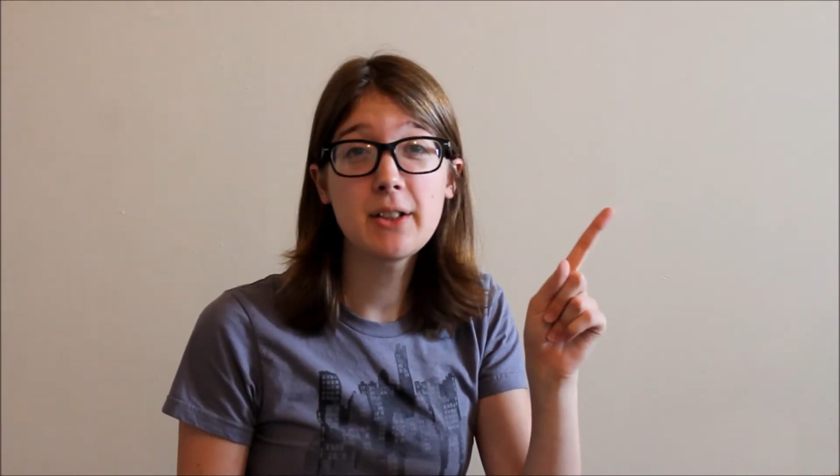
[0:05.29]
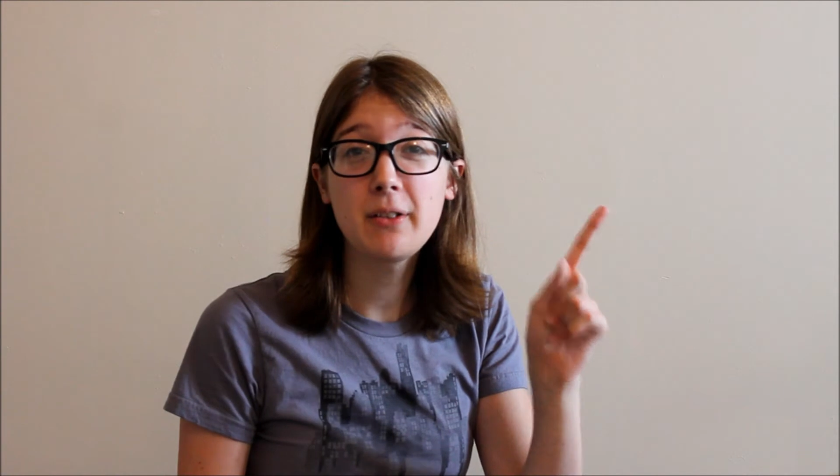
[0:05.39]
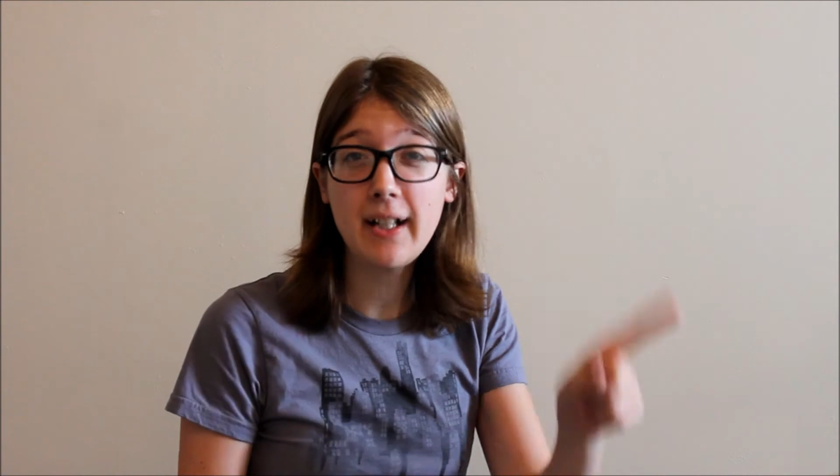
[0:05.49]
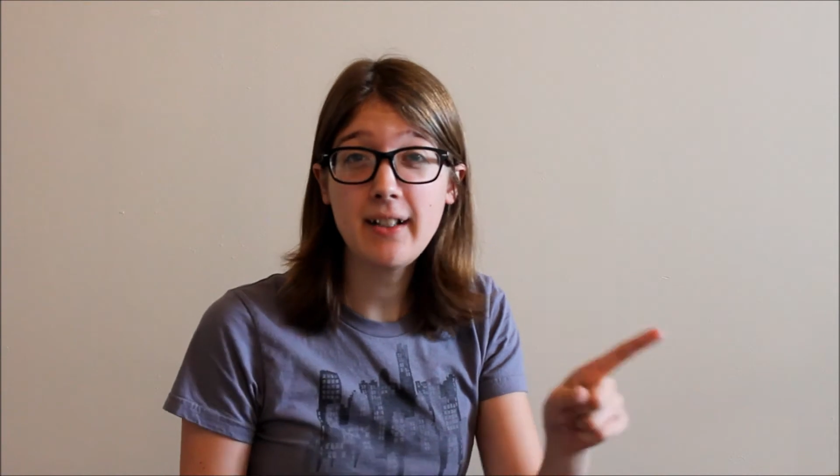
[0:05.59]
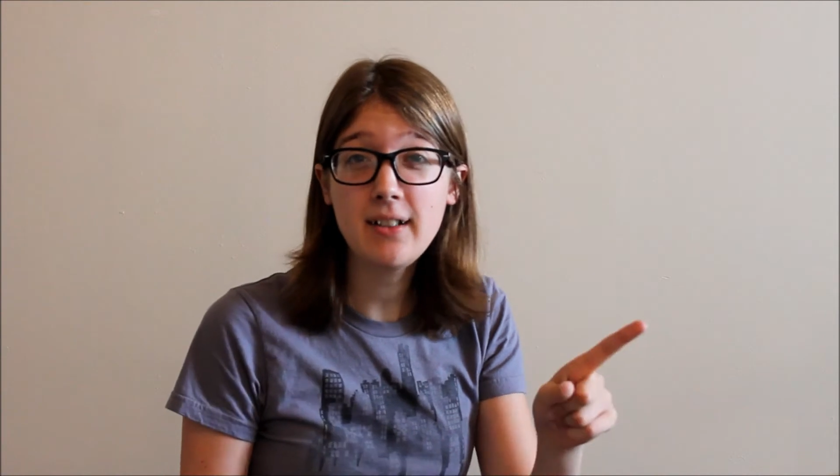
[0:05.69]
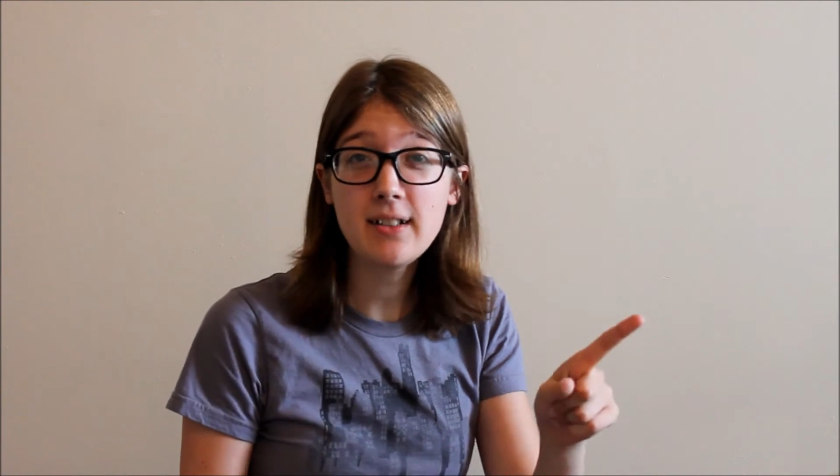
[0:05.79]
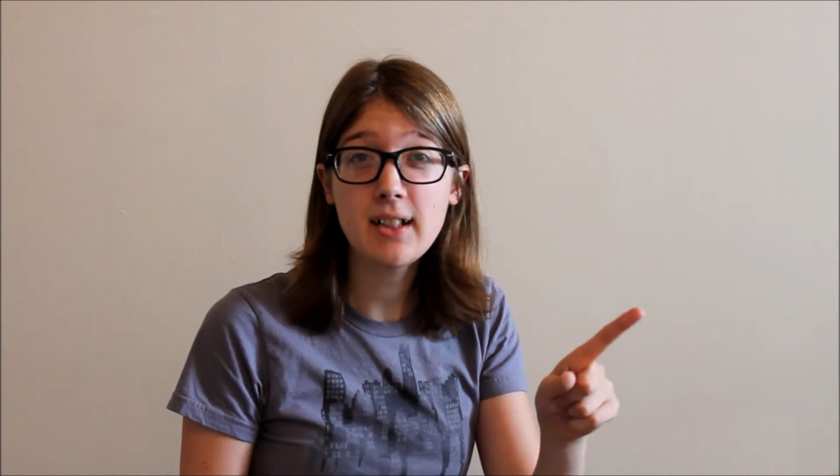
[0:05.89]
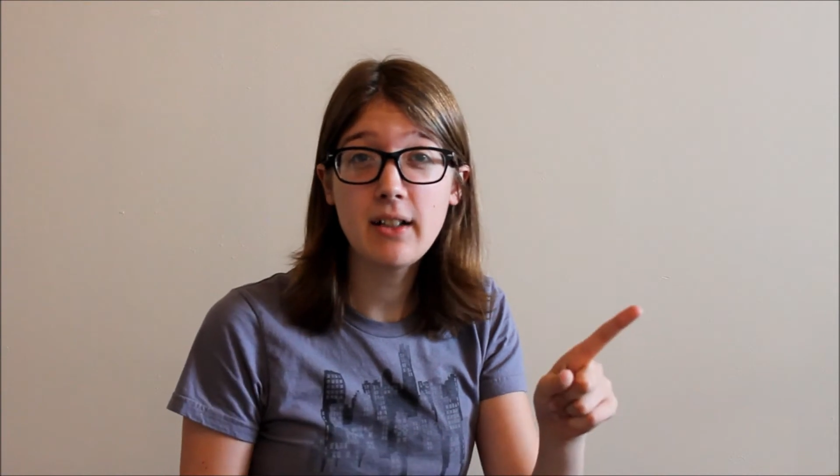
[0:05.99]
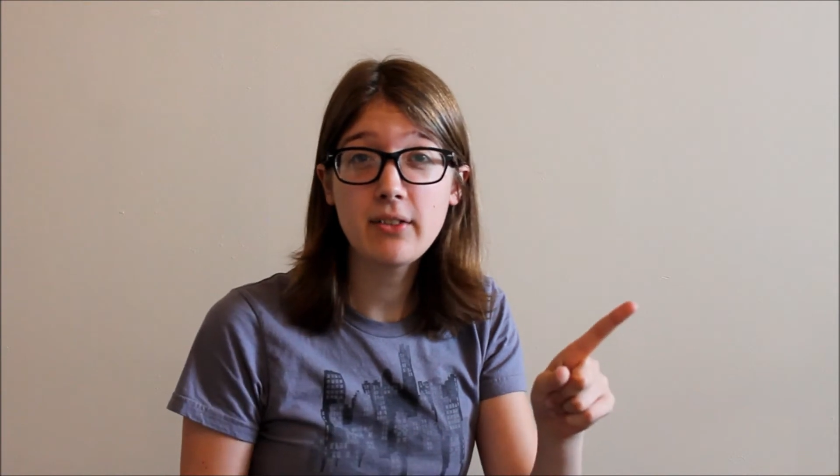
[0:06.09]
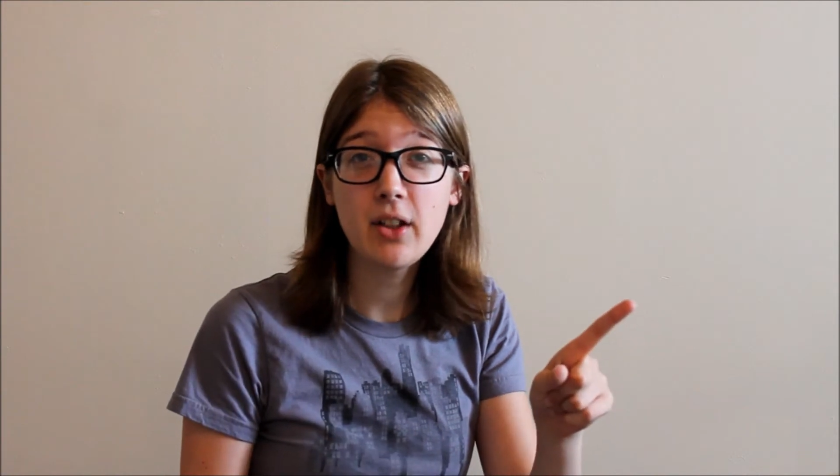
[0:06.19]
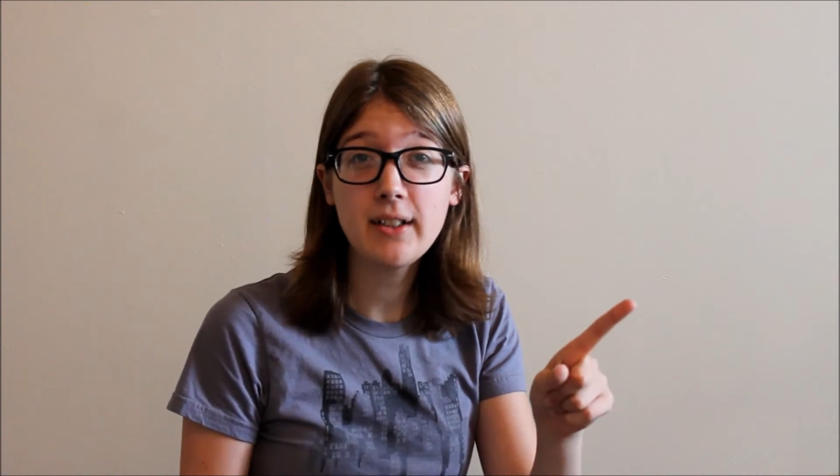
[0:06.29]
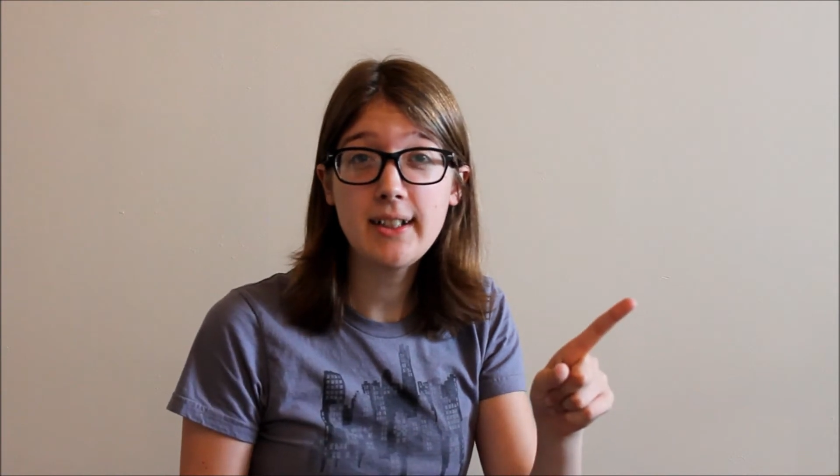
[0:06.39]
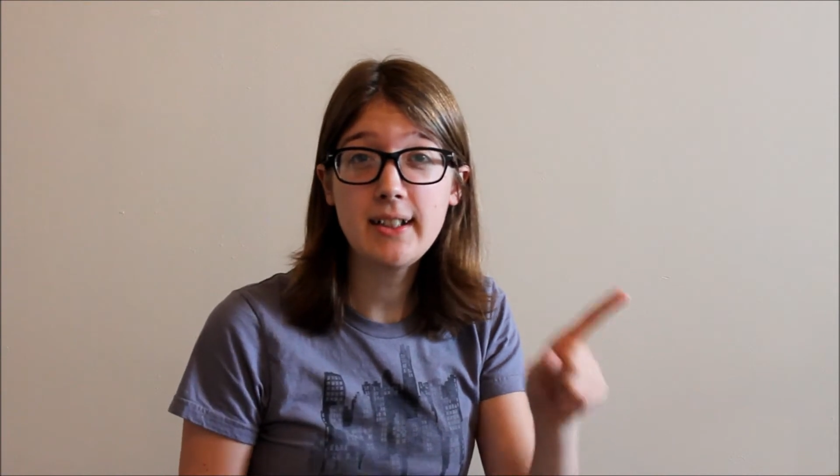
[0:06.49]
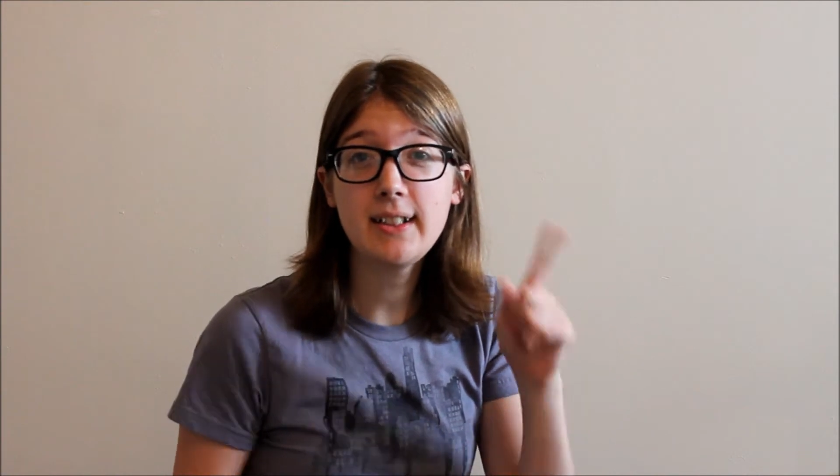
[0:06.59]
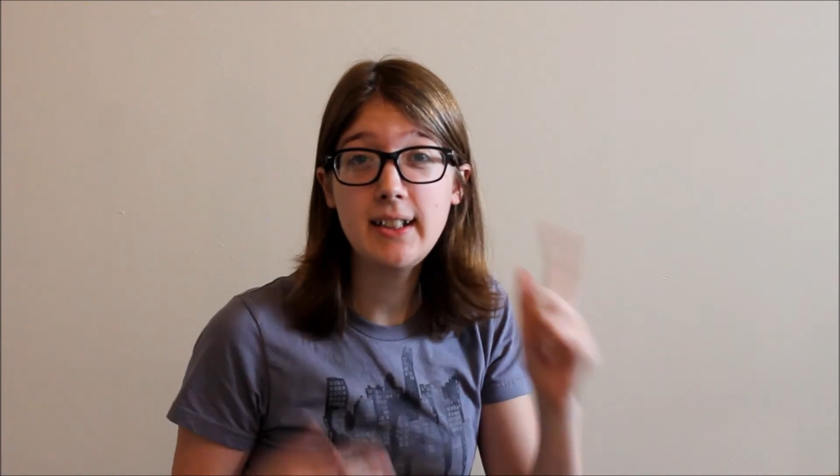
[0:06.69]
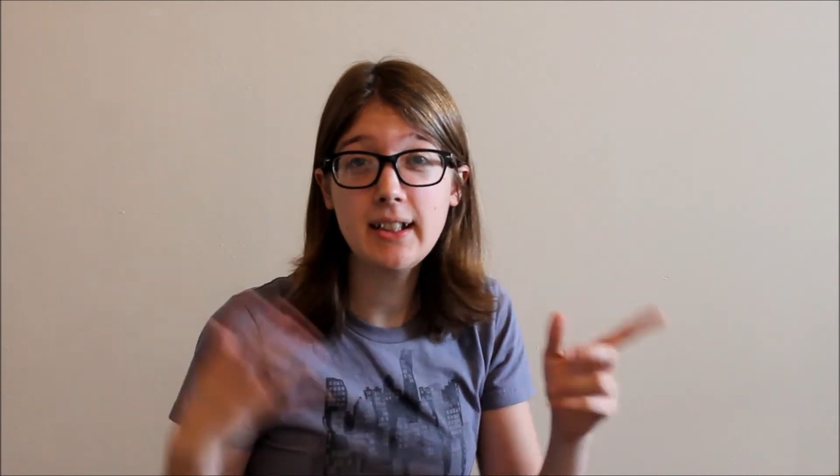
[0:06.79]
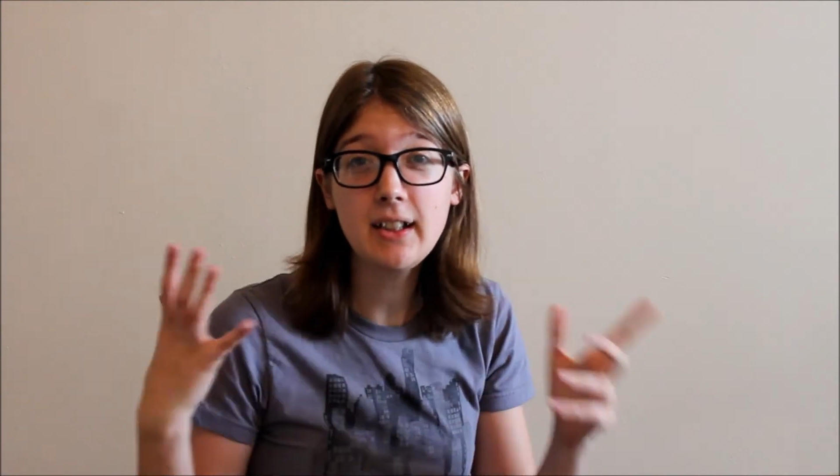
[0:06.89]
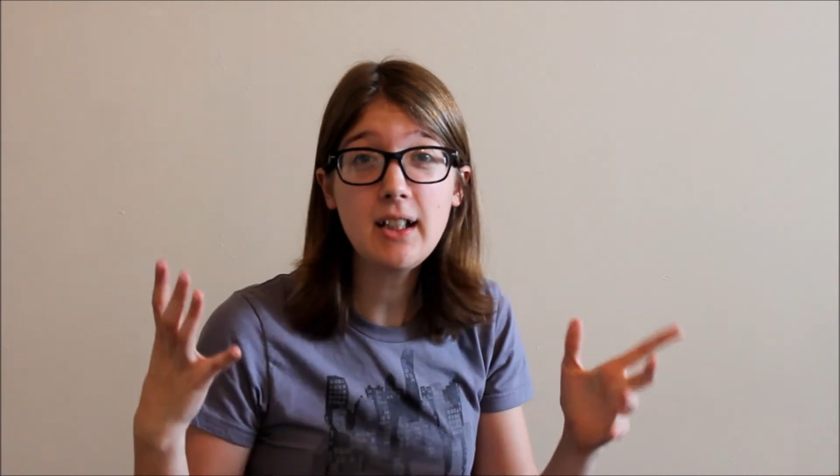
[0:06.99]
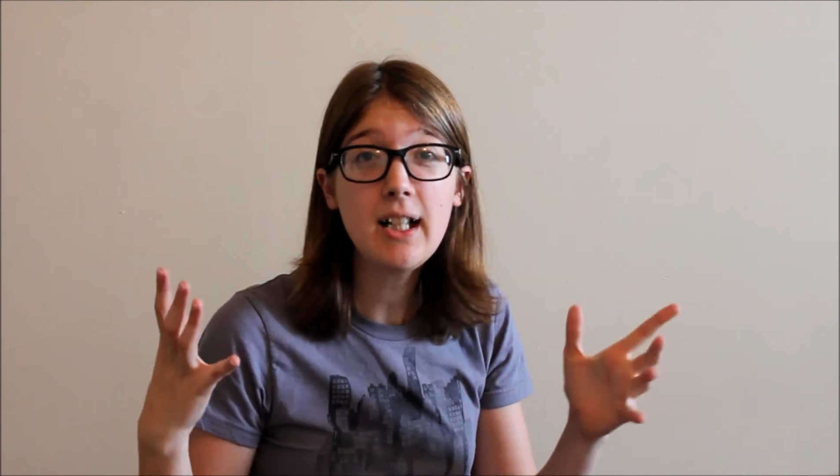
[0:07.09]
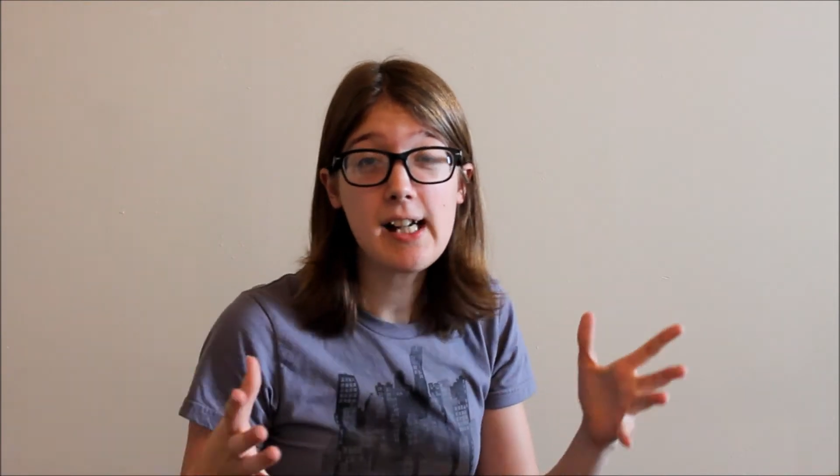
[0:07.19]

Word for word: creators of content here